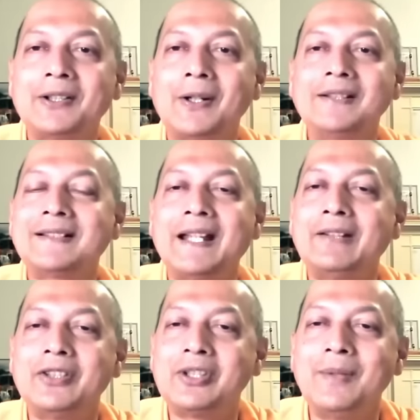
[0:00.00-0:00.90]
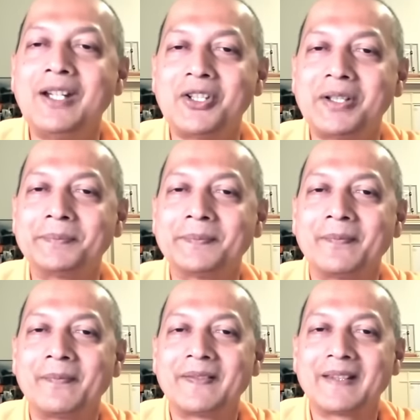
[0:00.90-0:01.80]
called this life a gymnasium.
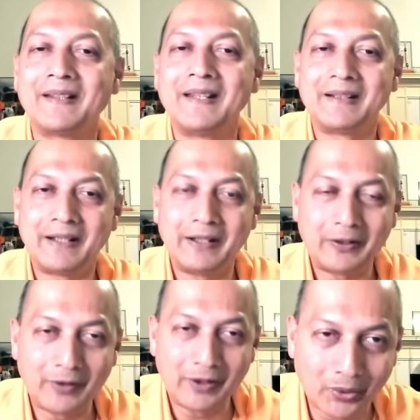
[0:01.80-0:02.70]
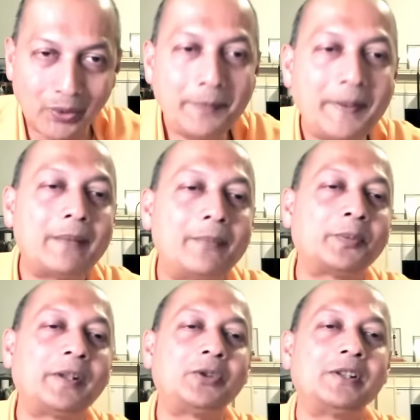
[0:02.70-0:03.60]
Then it will truly become a
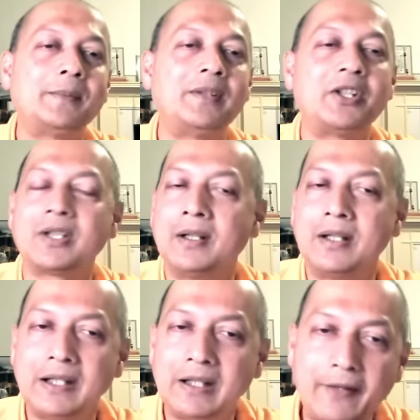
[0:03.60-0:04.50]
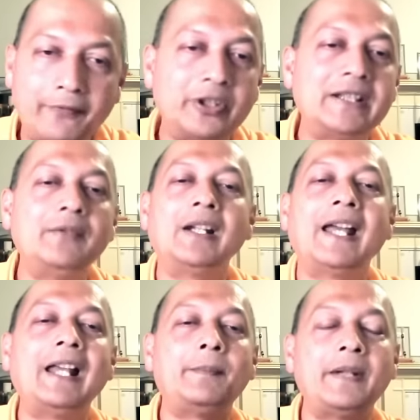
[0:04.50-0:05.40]
spiritual gymnasium. Everything will
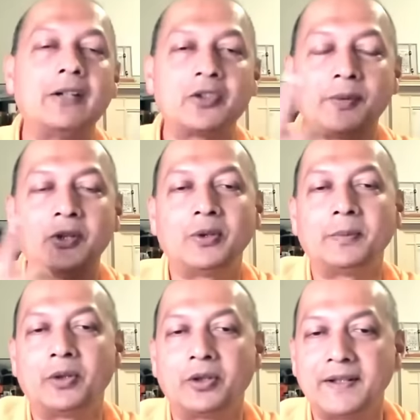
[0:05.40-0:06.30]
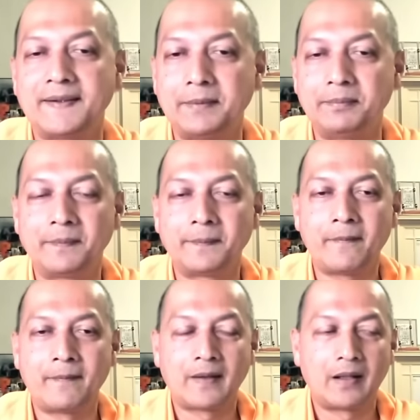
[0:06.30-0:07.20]
help in our spiritual progress then.
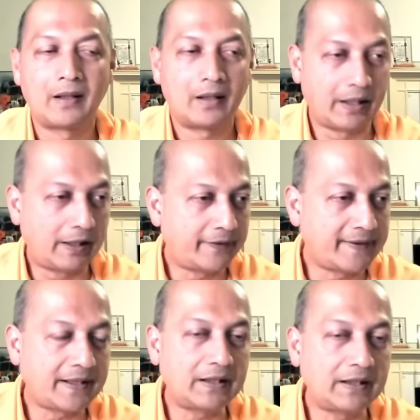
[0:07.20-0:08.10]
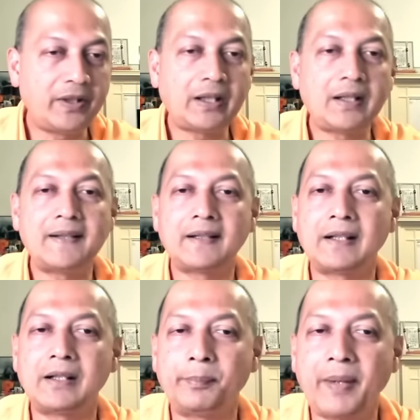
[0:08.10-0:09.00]
Little physical weakness, a
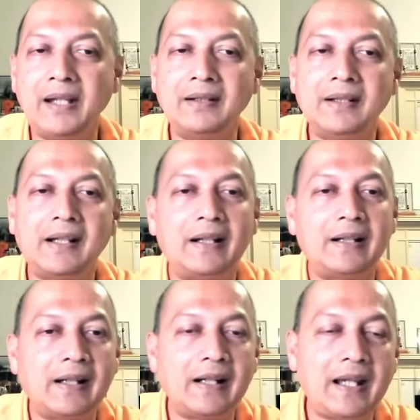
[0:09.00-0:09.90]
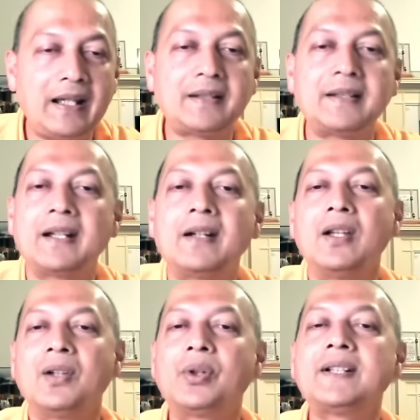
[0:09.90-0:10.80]
little pain there, and a little ache there.
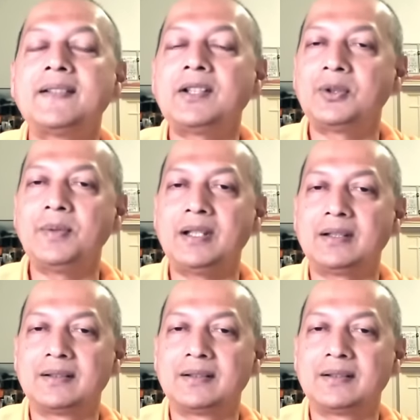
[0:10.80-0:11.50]
What is it to me?